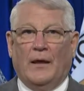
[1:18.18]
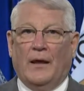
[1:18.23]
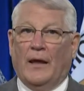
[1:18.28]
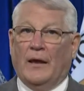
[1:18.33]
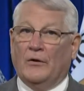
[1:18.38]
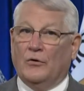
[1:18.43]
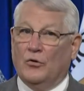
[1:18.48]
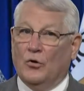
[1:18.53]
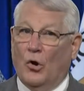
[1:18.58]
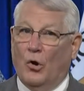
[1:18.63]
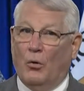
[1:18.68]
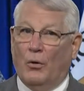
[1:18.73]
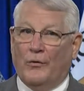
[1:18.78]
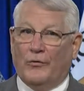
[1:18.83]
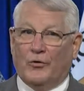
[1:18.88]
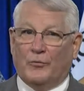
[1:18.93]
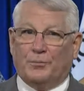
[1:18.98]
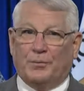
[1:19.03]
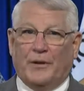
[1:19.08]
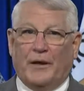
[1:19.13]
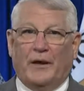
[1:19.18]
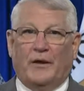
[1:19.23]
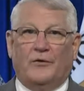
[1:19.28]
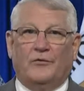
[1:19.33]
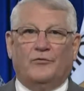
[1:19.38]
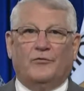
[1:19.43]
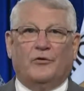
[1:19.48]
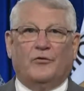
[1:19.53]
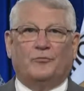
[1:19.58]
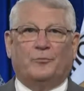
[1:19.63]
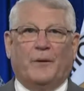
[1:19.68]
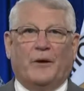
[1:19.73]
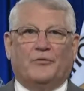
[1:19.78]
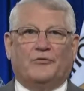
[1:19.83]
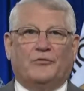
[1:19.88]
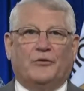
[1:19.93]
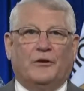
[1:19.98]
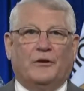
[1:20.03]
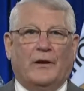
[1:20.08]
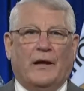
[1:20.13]
And no other place,
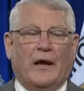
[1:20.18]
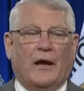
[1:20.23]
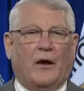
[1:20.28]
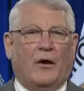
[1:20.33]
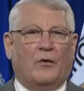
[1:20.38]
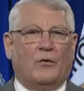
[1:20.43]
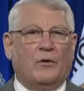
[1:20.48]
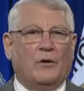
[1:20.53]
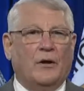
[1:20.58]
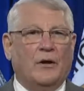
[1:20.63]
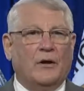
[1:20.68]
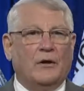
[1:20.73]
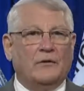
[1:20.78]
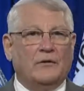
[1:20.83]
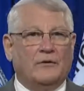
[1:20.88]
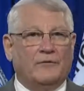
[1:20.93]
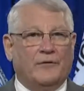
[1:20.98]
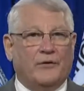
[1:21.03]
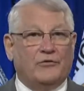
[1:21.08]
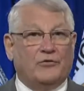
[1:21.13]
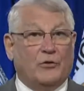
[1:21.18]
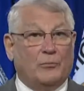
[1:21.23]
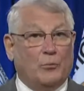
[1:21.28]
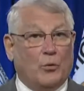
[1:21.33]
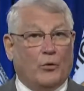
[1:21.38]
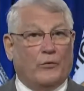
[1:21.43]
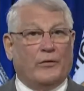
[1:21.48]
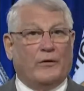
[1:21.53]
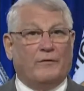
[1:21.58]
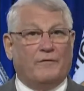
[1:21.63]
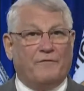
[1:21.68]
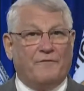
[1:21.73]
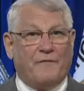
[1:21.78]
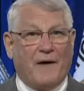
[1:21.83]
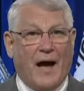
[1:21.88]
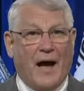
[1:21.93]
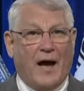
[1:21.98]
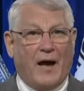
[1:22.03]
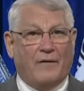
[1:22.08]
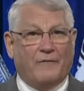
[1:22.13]
especially now, to visit more than
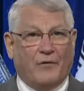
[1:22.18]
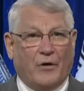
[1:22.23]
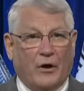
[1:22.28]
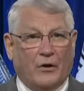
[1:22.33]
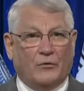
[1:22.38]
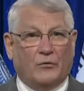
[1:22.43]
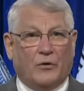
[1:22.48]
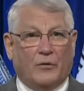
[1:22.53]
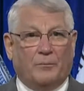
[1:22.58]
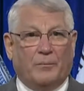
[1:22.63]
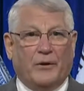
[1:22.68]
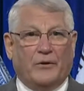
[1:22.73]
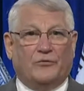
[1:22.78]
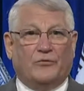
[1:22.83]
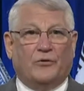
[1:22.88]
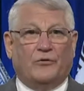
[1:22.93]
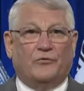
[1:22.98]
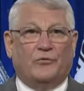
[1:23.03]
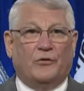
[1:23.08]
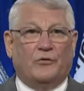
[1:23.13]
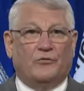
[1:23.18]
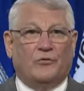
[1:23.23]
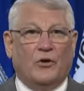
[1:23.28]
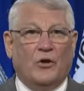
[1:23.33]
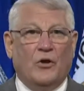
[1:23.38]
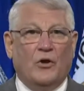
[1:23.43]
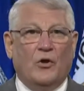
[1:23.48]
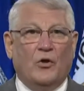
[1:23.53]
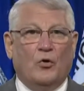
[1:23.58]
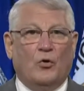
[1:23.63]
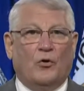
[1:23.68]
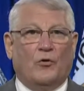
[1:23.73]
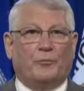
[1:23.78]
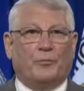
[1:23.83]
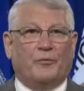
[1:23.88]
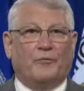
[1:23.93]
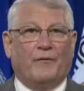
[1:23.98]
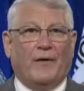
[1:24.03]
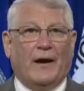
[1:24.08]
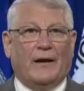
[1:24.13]
500 businesses who have
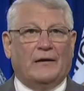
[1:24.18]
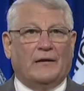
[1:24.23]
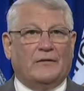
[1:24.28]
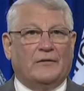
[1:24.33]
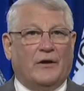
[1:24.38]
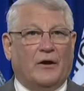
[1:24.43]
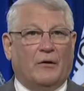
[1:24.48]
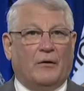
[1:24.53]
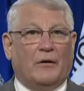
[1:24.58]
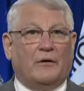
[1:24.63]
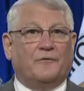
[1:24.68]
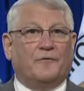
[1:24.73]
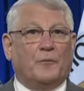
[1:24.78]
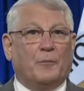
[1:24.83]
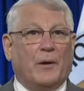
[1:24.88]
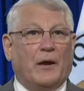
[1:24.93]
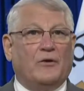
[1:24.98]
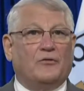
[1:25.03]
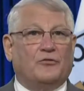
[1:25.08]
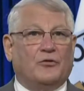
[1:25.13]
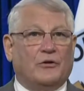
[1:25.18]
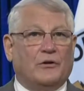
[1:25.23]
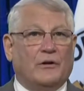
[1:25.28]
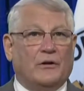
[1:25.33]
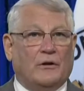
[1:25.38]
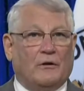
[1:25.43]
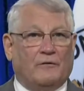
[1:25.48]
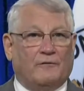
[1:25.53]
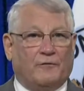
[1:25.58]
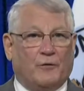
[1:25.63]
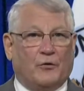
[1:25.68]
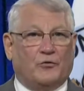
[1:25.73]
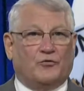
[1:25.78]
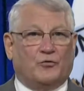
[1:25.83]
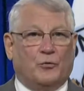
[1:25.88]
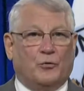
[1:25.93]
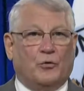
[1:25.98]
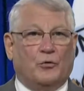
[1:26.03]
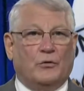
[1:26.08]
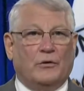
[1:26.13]
provided their information in our
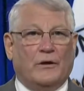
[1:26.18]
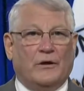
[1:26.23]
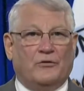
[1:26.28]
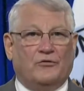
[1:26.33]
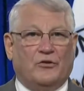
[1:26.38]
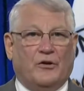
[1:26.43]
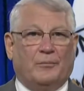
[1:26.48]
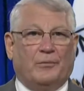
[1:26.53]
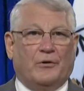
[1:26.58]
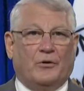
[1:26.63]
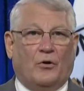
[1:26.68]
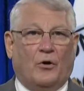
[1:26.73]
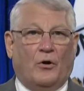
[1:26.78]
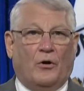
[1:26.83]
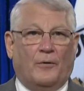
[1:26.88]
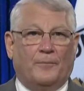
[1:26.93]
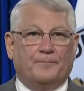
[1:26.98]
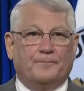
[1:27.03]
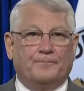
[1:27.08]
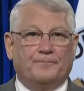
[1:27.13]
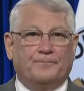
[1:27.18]
virtual exhibit hall.